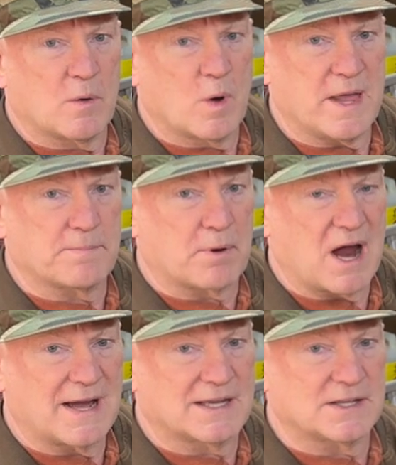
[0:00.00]
of weight
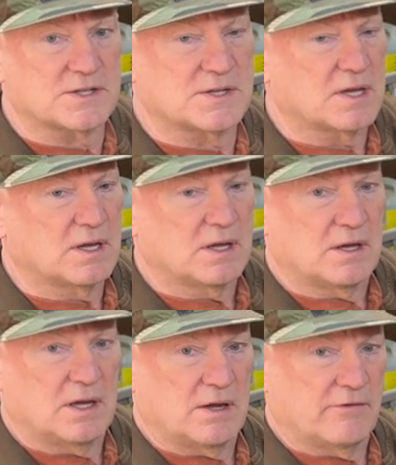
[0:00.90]
brackets
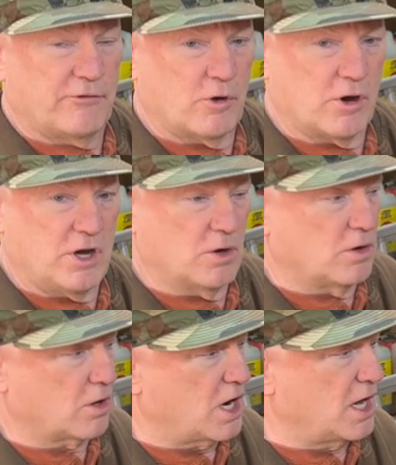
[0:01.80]
for
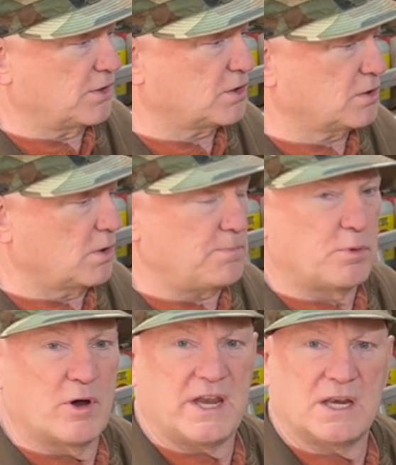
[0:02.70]
your uh,
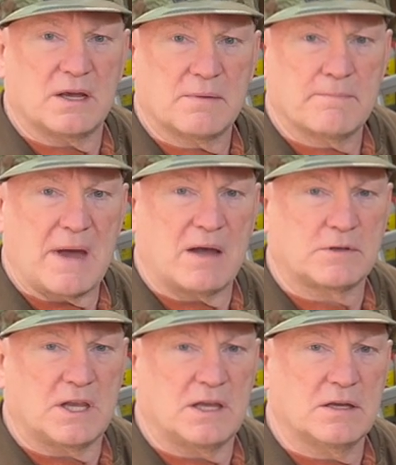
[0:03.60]
three-point
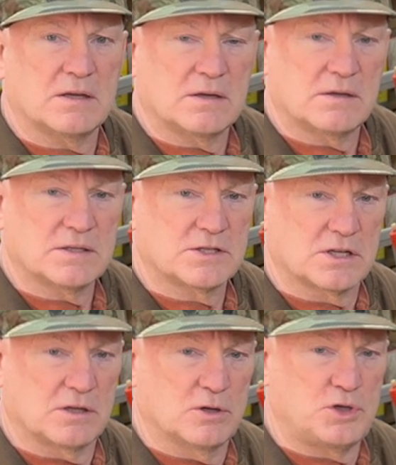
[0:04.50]
mounting
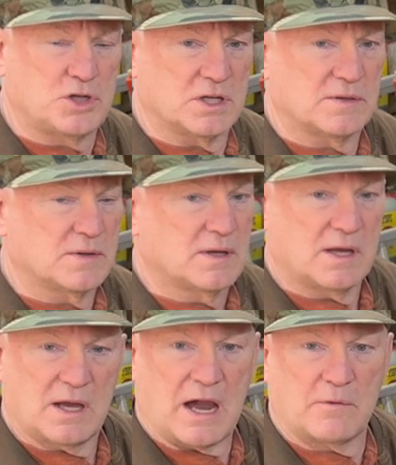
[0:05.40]
solution.
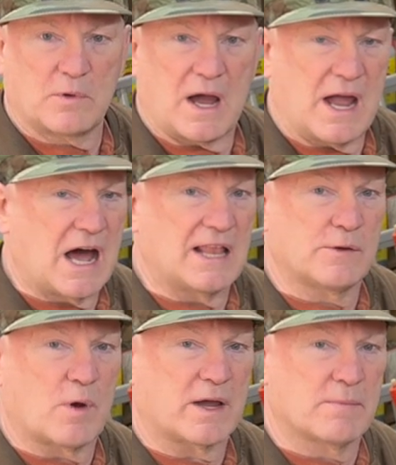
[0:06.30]
I, I highly
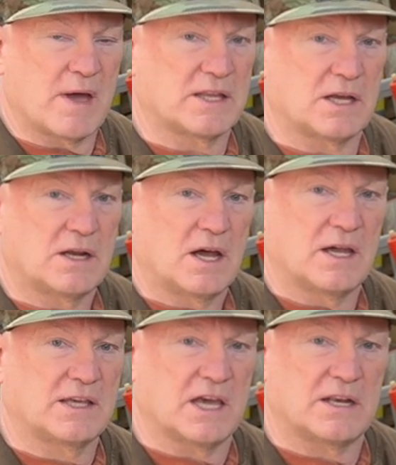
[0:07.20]
recommend it.
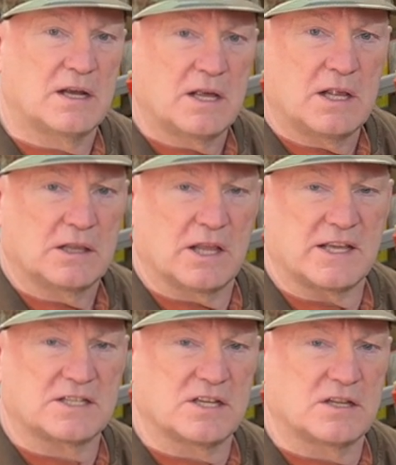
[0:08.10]
Again,
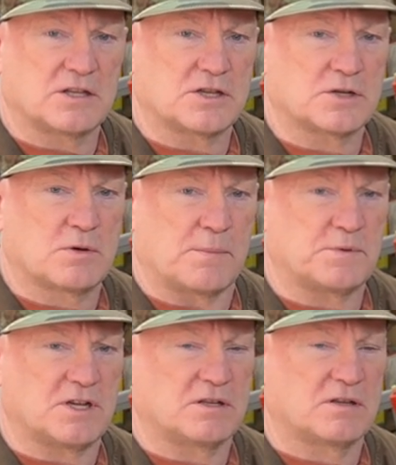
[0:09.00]
links in the
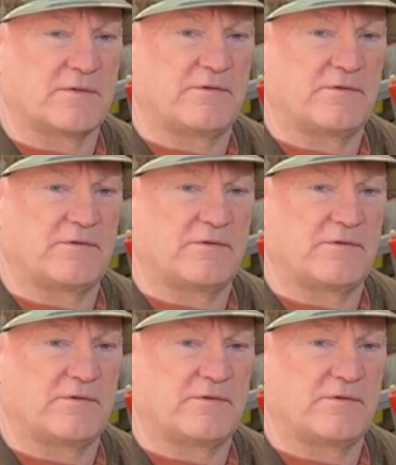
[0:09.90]
description to the